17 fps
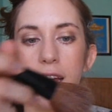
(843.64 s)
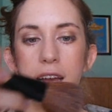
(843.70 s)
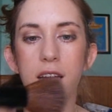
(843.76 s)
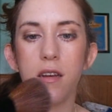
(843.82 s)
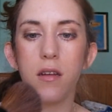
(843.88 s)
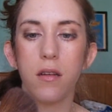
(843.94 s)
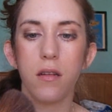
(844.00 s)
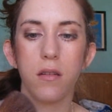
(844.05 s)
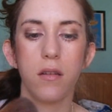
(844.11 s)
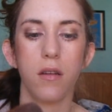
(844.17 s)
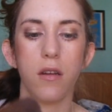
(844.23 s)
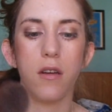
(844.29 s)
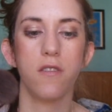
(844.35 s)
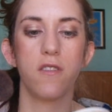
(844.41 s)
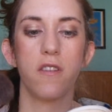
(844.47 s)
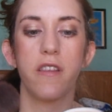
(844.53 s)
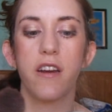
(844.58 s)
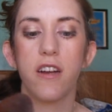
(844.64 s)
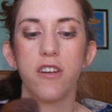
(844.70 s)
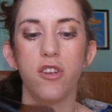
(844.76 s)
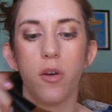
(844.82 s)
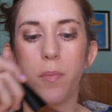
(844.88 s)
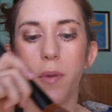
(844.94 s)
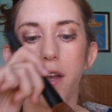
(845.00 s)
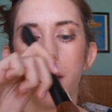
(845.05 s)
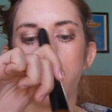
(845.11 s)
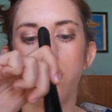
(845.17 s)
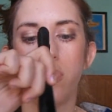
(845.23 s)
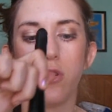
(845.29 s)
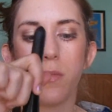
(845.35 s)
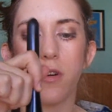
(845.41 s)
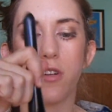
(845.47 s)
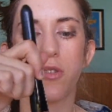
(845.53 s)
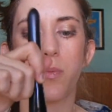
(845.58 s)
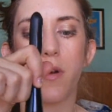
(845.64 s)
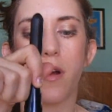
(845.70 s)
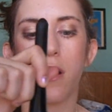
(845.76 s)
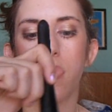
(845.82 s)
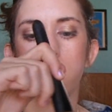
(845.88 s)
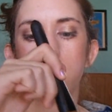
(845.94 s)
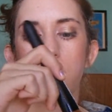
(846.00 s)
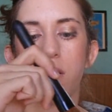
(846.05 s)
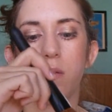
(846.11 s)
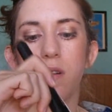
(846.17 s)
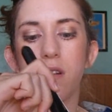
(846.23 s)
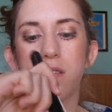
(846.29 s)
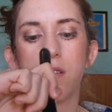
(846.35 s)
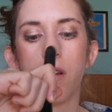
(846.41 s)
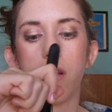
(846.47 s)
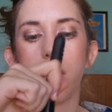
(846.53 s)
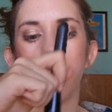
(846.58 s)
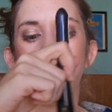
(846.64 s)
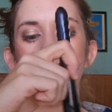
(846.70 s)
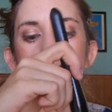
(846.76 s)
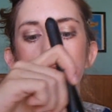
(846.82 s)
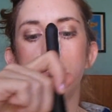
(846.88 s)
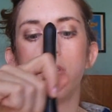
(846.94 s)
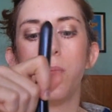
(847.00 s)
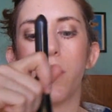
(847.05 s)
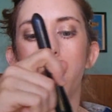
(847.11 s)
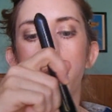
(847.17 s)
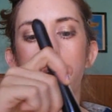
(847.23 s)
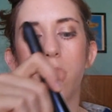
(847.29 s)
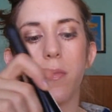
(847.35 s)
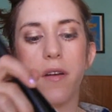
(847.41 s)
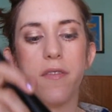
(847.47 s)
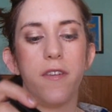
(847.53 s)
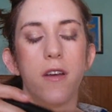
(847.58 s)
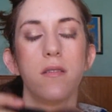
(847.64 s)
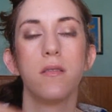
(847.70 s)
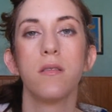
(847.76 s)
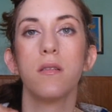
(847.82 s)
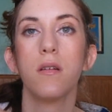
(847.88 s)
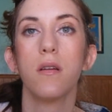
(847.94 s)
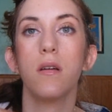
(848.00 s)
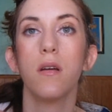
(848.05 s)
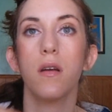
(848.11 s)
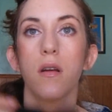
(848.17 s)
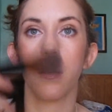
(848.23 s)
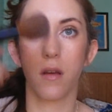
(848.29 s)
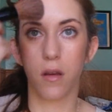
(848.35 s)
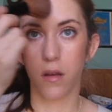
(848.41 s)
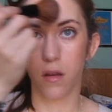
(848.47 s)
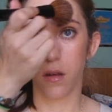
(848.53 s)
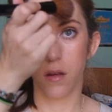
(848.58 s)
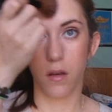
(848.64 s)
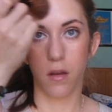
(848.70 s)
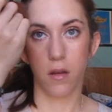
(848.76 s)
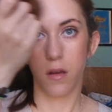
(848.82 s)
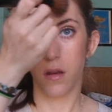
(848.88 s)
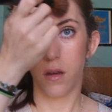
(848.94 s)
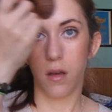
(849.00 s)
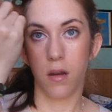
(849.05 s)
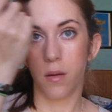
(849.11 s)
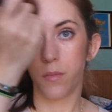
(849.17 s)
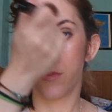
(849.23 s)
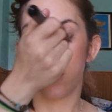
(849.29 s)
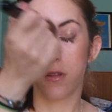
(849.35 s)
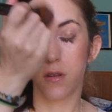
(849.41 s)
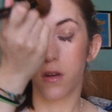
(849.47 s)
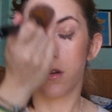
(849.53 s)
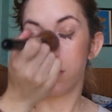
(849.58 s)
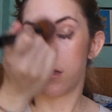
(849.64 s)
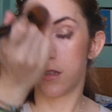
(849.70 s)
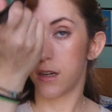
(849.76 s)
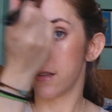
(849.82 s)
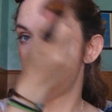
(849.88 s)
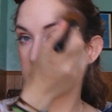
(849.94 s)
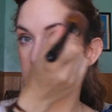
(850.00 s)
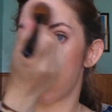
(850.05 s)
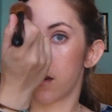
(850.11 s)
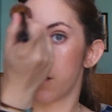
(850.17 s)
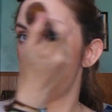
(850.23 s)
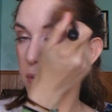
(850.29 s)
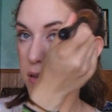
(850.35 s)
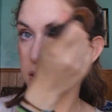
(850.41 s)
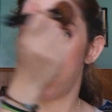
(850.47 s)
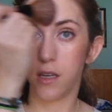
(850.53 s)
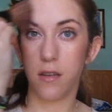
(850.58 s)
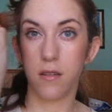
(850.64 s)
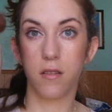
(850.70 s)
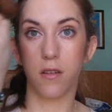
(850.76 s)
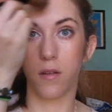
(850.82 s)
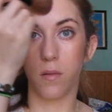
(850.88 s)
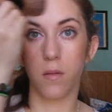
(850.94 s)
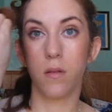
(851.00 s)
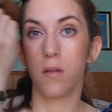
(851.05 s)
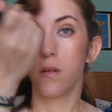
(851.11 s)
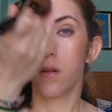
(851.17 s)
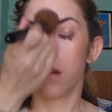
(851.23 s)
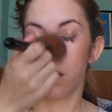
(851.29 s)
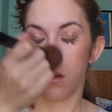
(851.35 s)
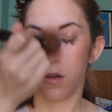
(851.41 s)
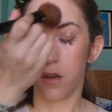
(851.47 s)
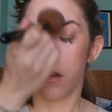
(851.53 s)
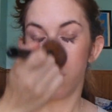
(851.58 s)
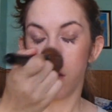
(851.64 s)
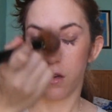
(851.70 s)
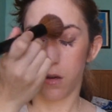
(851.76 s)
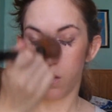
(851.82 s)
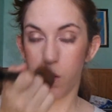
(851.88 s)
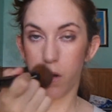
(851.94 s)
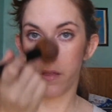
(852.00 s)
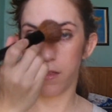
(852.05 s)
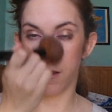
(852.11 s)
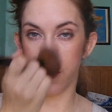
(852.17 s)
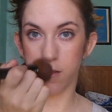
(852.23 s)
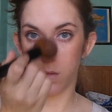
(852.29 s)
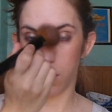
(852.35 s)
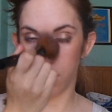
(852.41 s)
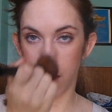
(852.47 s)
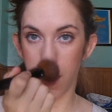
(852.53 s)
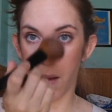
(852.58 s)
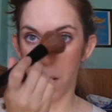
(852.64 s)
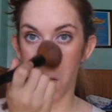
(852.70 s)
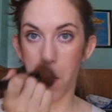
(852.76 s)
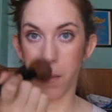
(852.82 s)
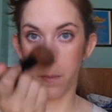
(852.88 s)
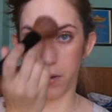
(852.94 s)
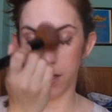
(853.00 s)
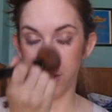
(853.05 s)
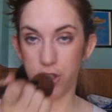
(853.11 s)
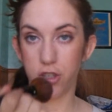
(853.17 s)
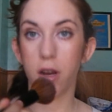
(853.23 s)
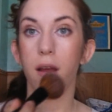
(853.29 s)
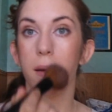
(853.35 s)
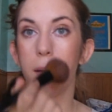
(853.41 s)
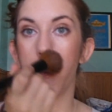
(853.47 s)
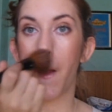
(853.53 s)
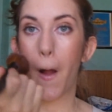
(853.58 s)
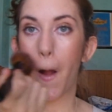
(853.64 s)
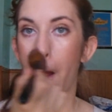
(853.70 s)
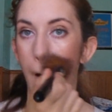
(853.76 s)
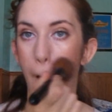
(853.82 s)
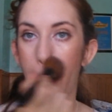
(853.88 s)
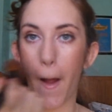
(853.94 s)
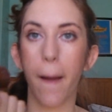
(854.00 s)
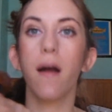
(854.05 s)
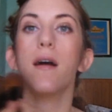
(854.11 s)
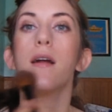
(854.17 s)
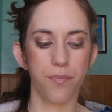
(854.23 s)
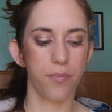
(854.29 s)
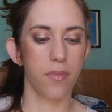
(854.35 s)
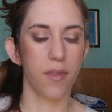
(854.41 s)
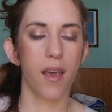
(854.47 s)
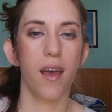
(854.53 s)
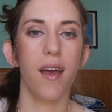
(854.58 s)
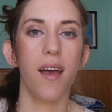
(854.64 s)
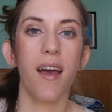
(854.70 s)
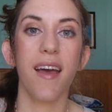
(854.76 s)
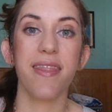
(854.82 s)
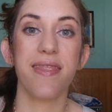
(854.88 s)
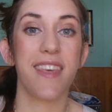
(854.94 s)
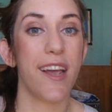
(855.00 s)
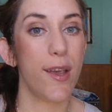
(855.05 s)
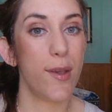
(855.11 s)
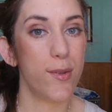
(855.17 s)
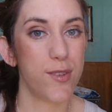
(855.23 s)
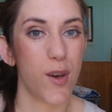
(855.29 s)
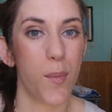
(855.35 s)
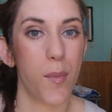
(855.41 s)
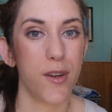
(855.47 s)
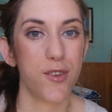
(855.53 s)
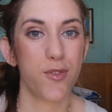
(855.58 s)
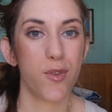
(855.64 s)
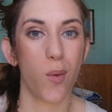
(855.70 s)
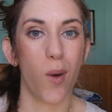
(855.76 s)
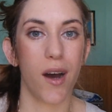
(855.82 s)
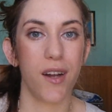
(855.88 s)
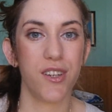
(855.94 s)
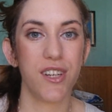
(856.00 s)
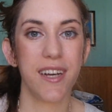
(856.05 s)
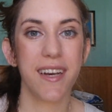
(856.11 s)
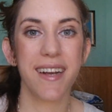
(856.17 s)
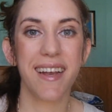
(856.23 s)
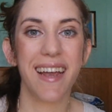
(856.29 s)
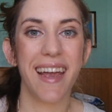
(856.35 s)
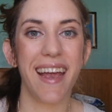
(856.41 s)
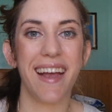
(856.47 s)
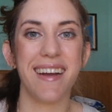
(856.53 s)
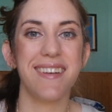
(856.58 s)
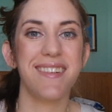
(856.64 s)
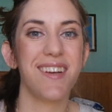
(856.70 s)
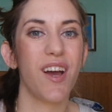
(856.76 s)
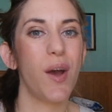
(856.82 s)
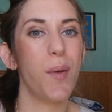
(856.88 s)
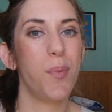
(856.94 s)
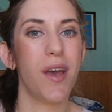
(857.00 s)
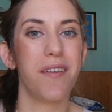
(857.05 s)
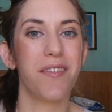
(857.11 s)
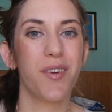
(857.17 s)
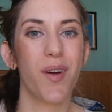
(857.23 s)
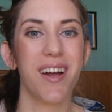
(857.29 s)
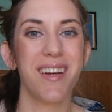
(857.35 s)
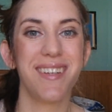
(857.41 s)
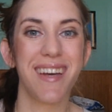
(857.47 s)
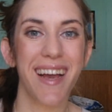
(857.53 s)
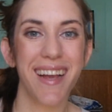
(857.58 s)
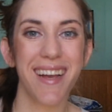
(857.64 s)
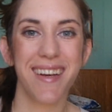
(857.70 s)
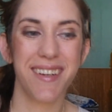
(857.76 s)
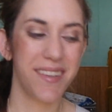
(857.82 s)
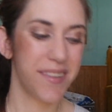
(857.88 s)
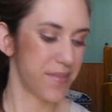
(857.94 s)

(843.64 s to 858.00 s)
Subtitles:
lid so that I don't pick up too much product. I don't necessarily need to super powder my face. And I'm just going to dust that on my T-zone where things would get a bit shiny. Thank you so much for watching, and I hope you have a great day.